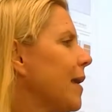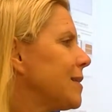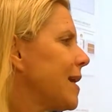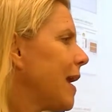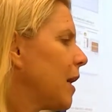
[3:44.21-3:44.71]

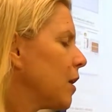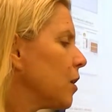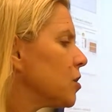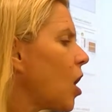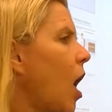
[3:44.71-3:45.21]
take
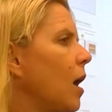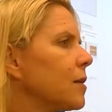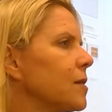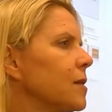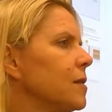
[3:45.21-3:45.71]

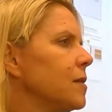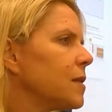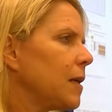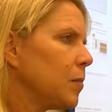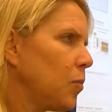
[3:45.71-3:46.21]
toxins
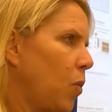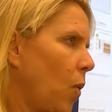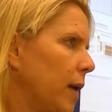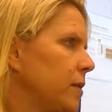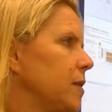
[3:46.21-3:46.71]
and
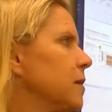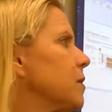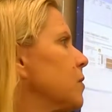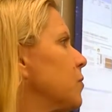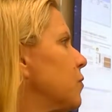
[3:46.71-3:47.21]

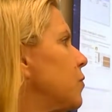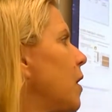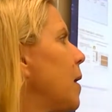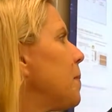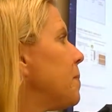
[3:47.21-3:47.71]
poisons
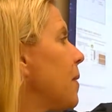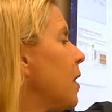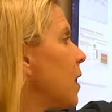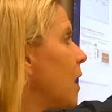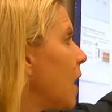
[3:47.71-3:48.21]

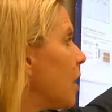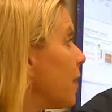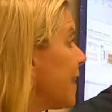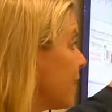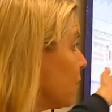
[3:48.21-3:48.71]
from
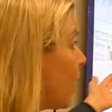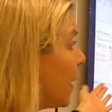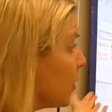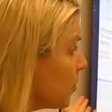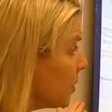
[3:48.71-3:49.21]
the
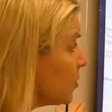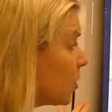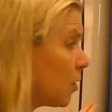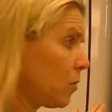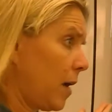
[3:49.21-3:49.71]
environment
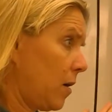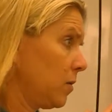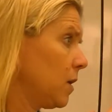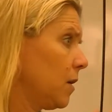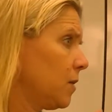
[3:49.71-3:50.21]

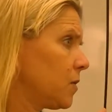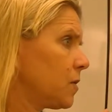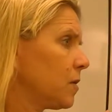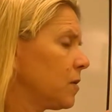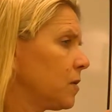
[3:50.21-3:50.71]
around
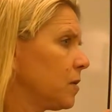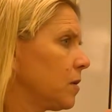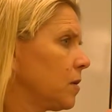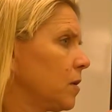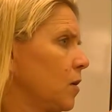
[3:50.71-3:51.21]
us.
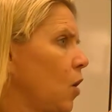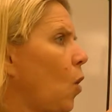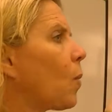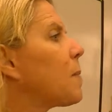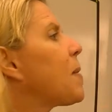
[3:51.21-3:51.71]

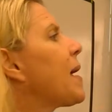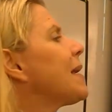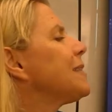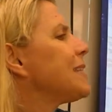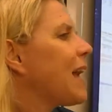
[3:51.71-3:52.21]
We pay
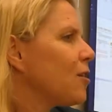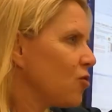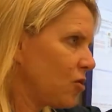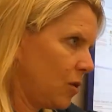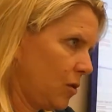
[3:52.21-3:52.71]

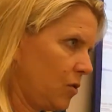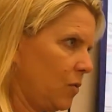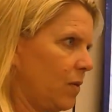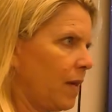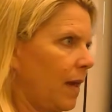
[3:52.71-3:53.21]
attention to
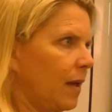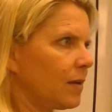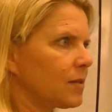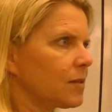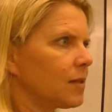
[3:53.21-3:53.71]

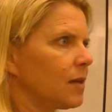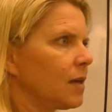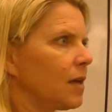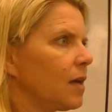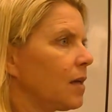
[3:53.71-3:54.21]
things
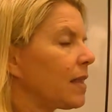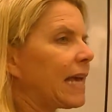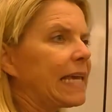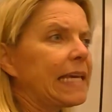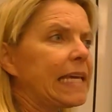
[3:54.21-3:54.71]

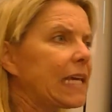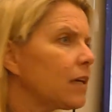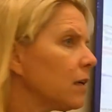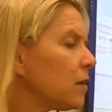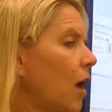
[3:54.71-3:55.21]
that can
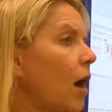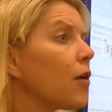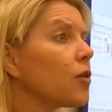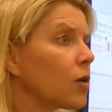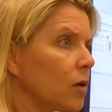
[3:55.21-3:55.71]
kill
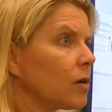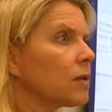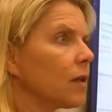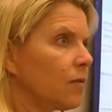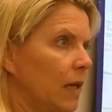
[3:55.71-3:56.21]
other
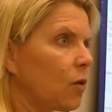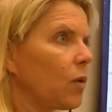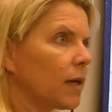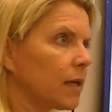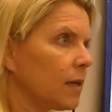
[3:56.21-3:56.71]
living
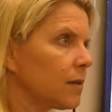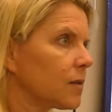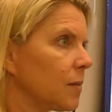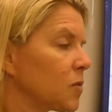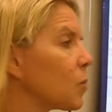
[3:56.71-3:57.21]

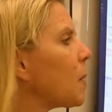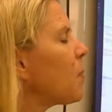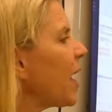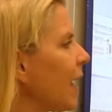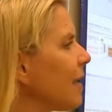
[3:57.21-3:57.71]
organisms. We
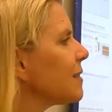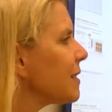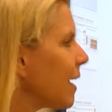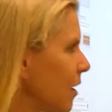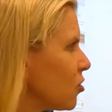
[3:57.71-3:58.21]
pay
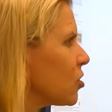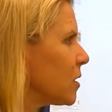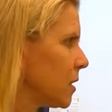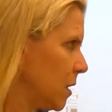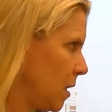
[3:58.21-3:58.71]

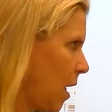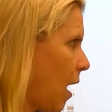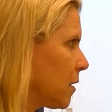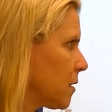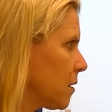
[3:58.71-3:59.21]
attention to
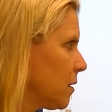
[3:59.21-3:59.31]
that.